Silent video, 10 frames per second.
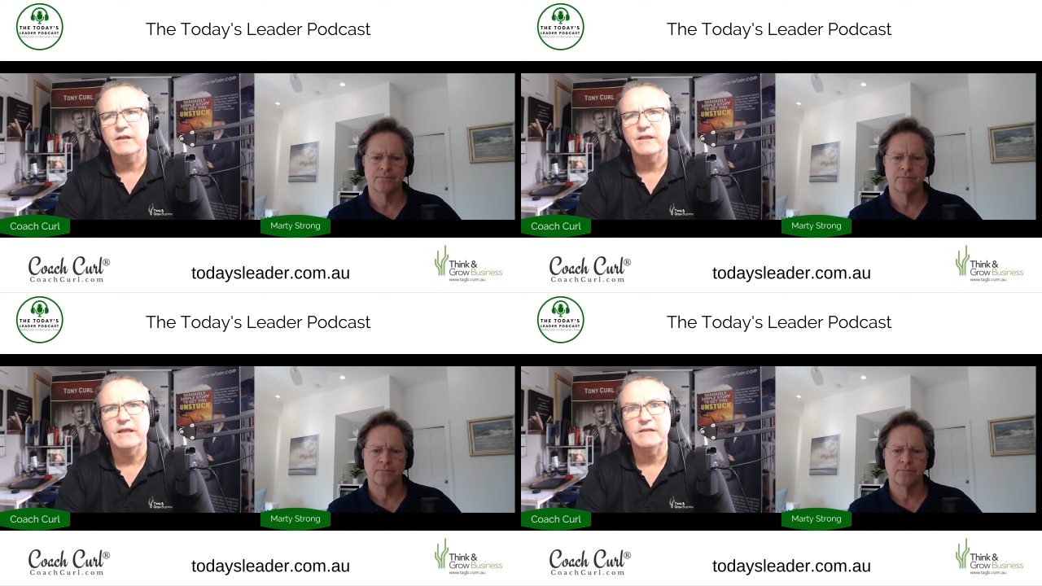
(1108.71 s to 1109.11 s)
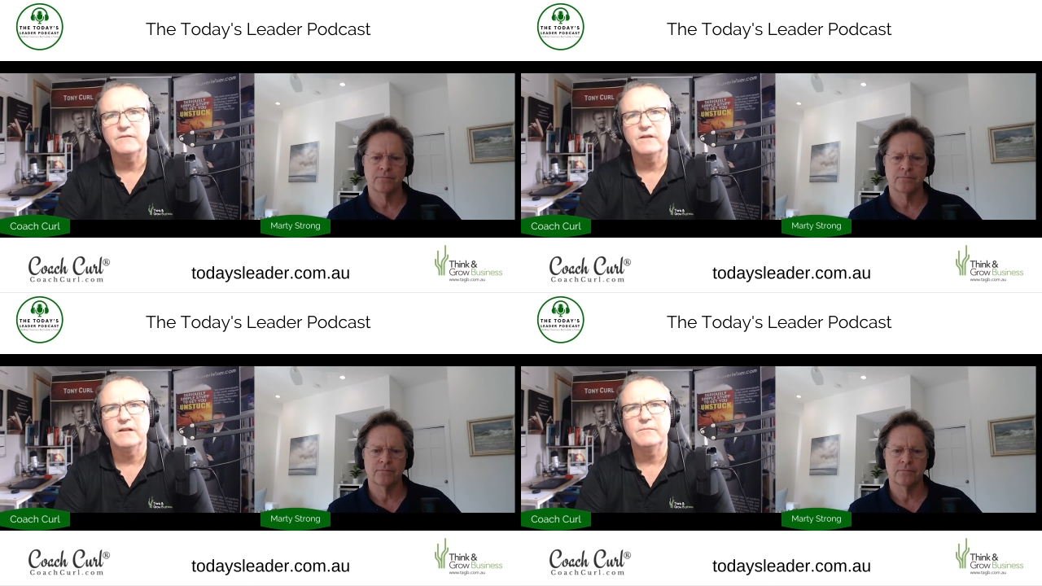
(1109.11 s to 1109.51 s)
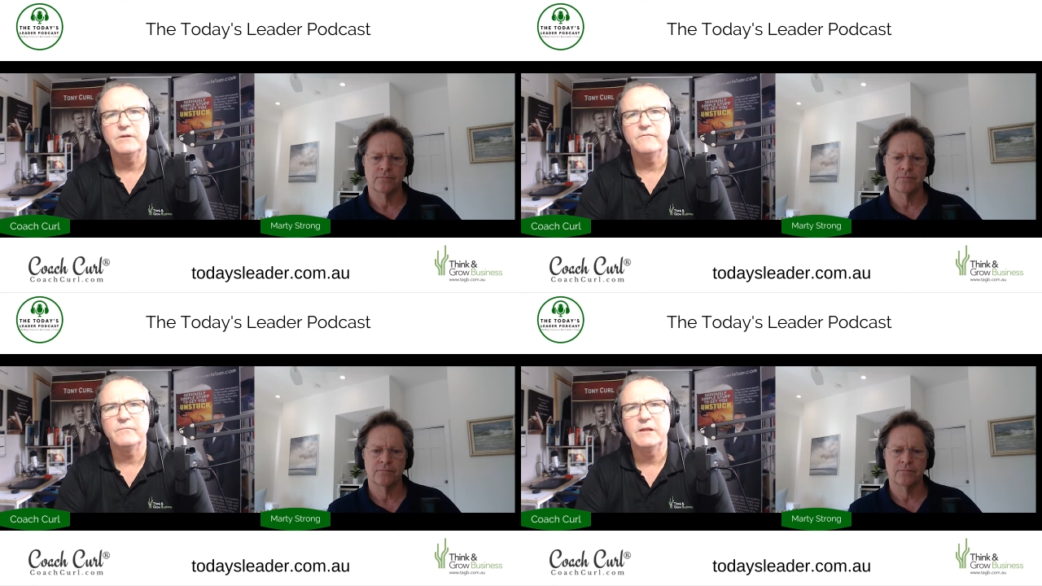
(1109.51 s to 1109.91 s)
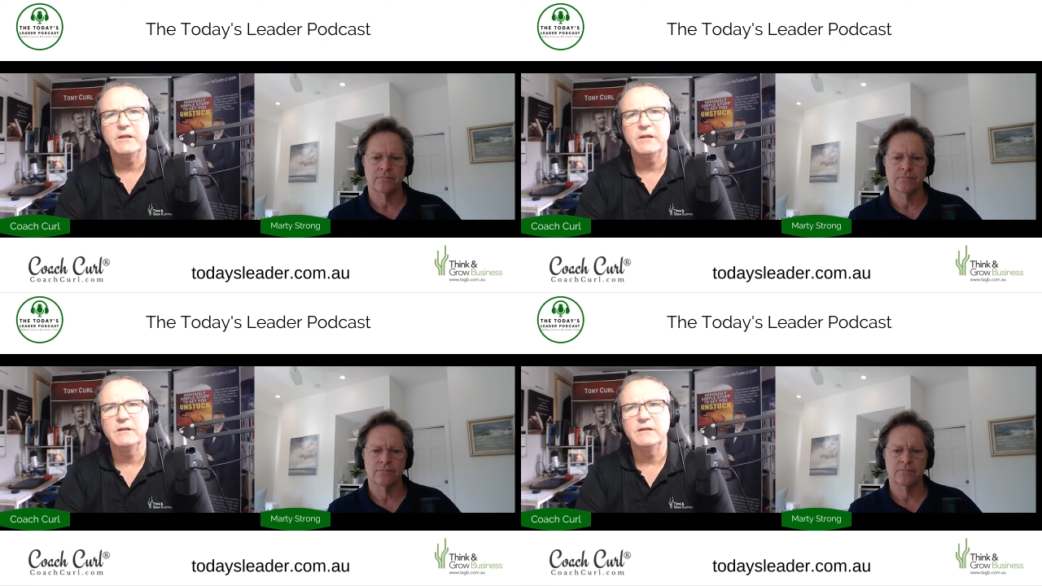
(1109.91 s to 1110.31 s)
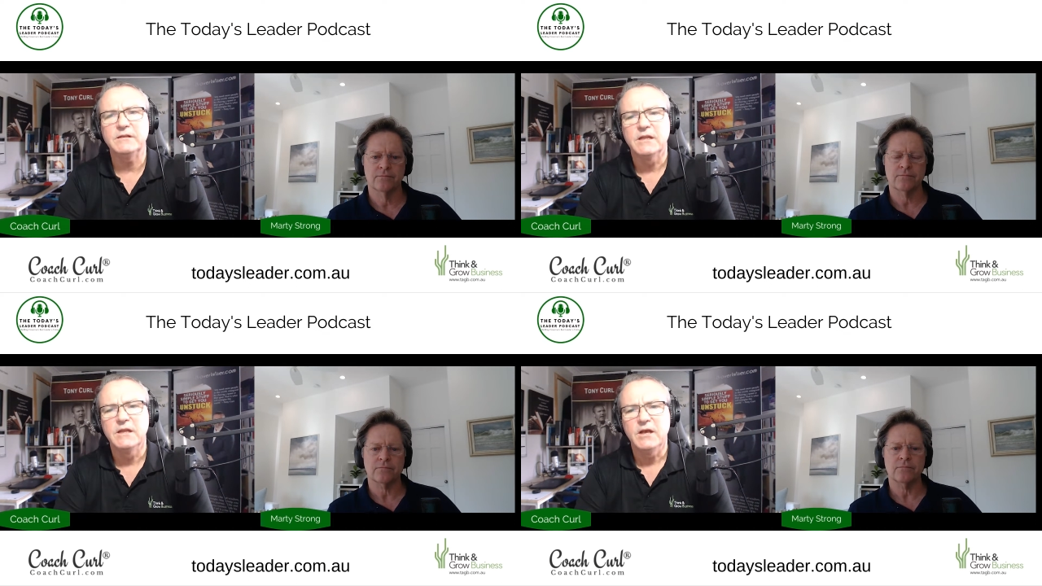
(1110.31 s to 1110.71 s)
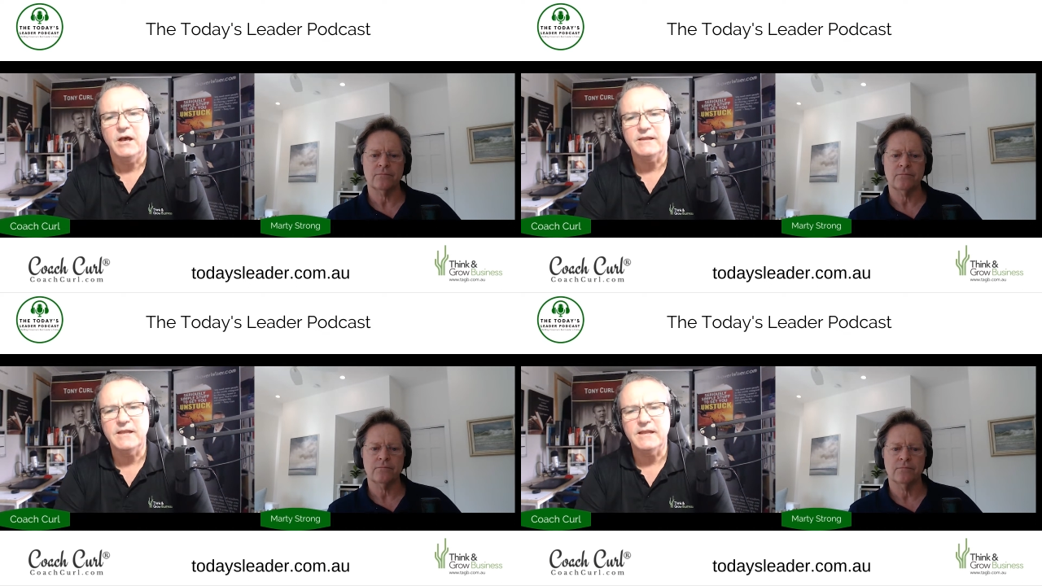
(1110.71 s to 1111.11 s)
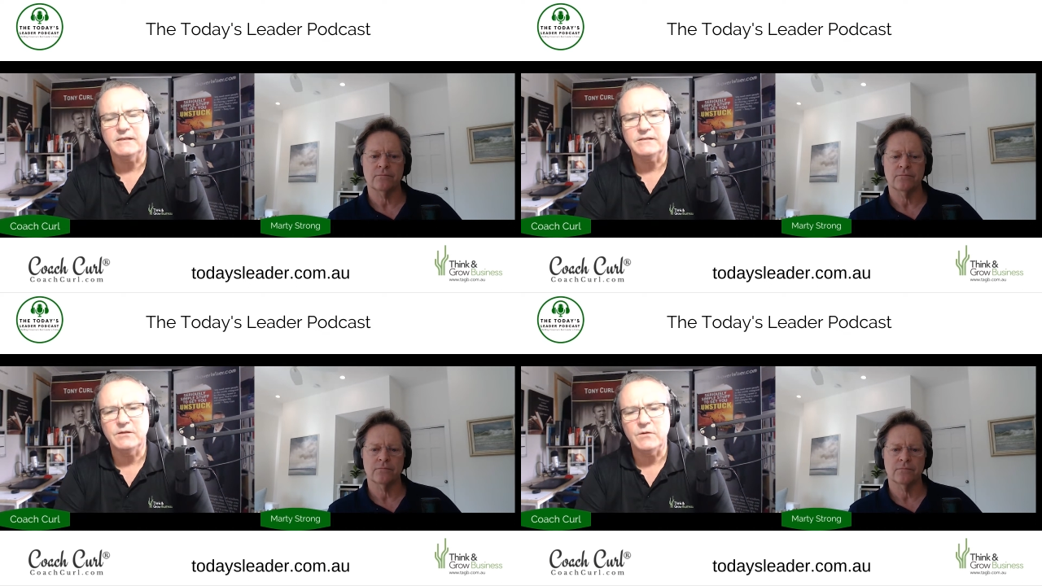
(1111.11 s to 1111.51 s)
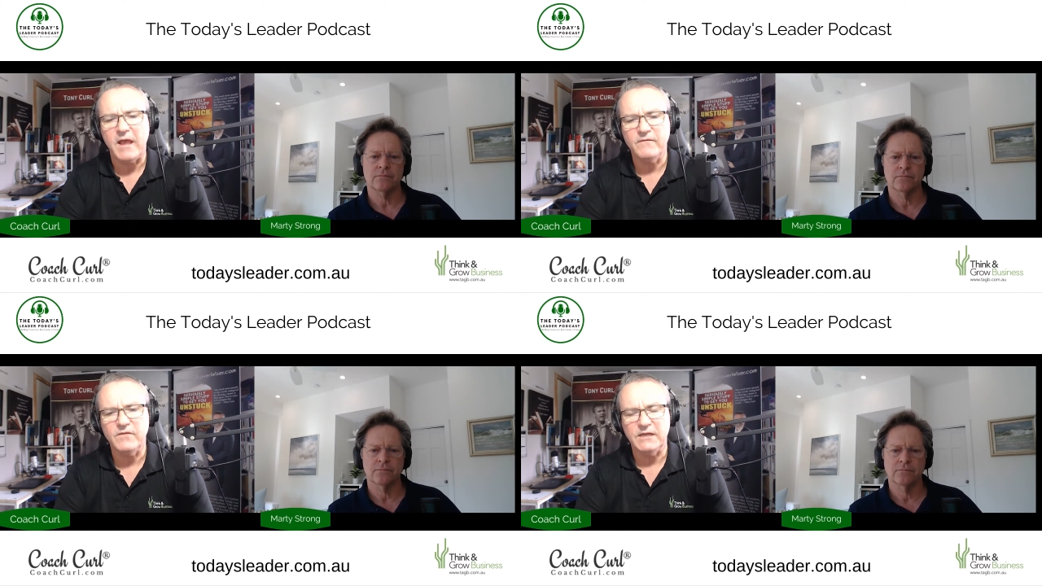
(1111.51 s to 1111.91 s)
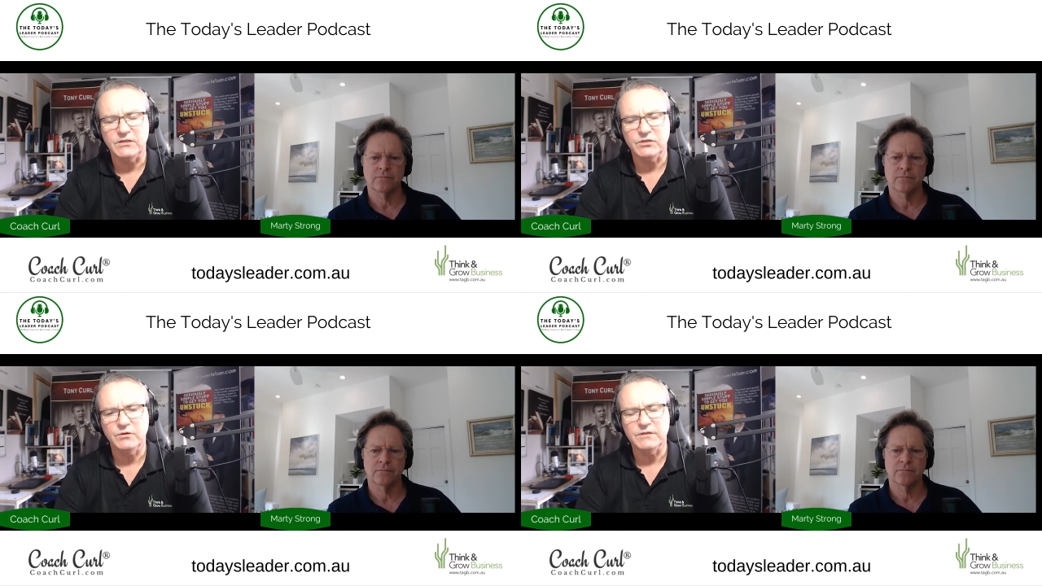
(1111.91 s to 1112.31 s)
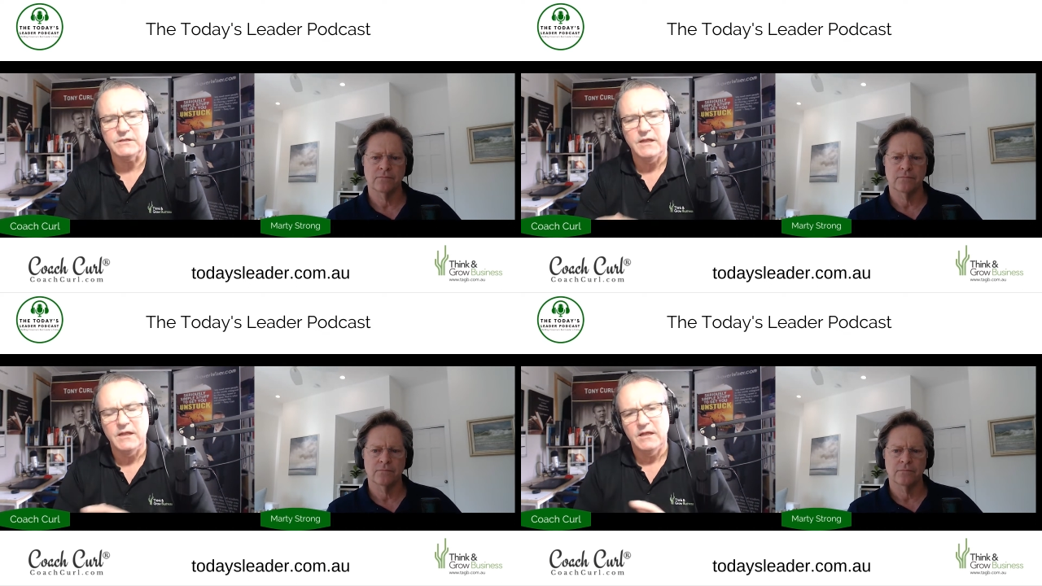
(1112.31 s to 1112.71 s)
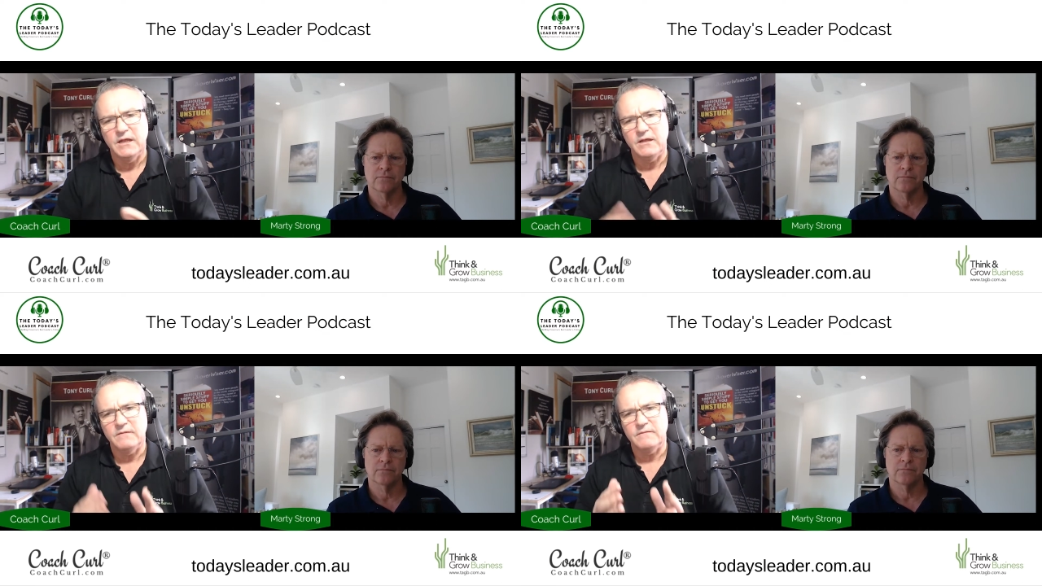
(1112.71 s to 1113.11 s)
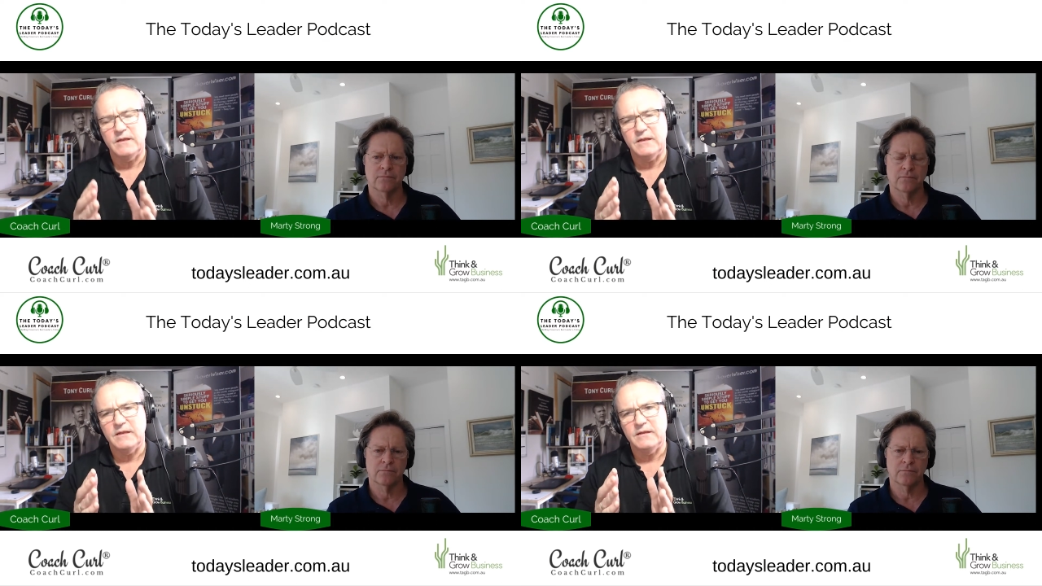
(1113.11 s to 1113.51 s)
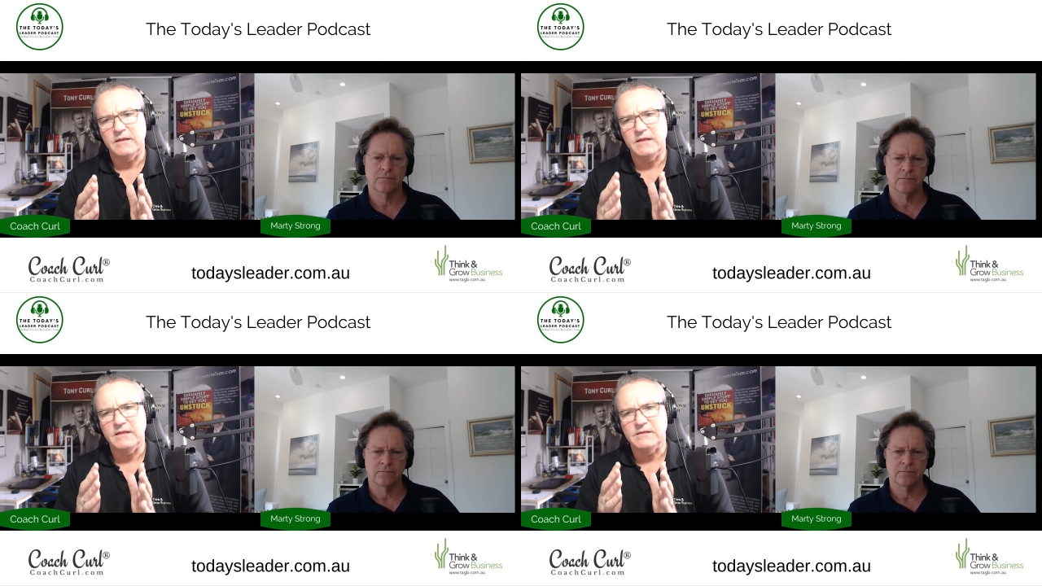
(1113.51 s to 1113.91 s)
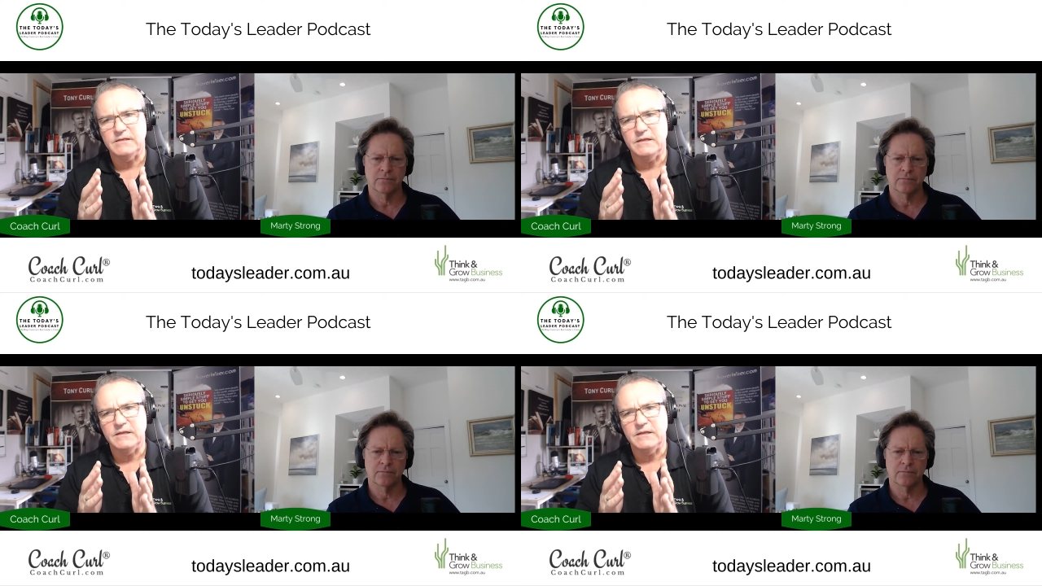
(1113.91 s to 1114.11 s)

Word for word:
Speaker 1: know that development of people, and it, I think to have that choice uh, is